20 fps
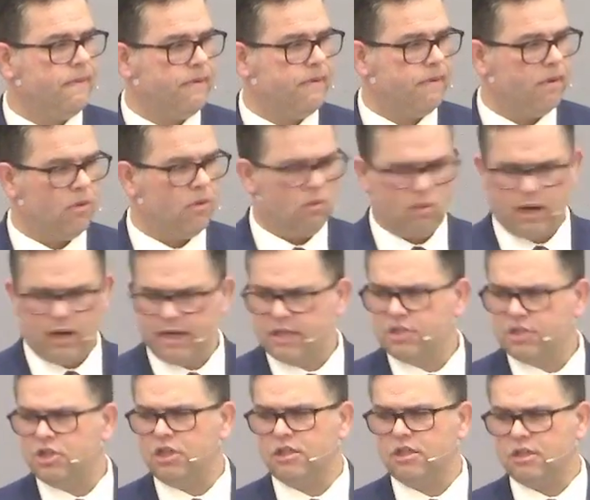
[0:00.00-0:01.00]
Why does
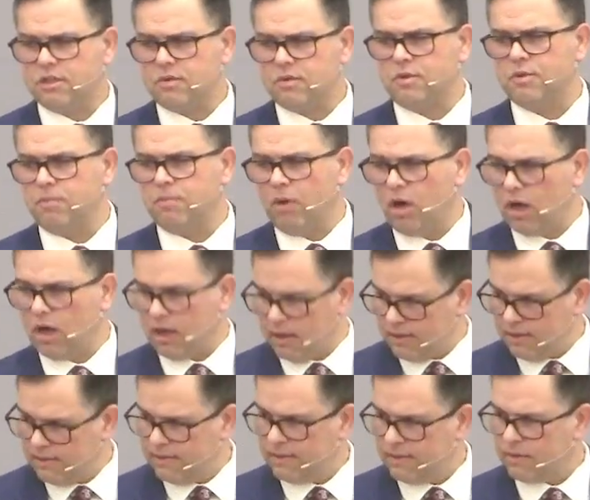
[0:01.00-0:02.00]
Jesus respond
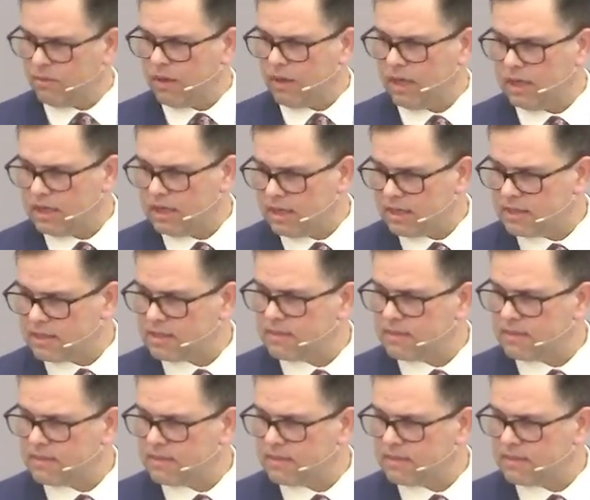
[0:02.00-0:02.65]
the way he does?